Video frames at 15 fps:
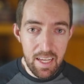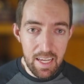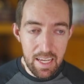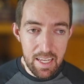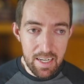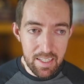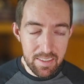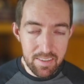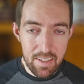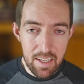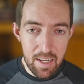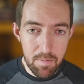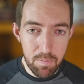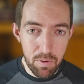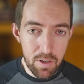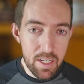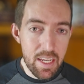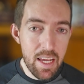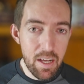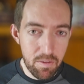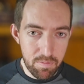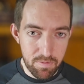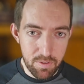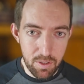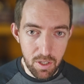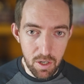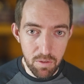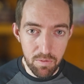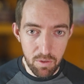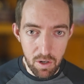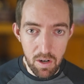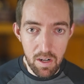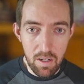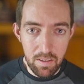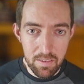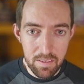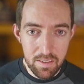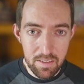and it's pretty helpful overall.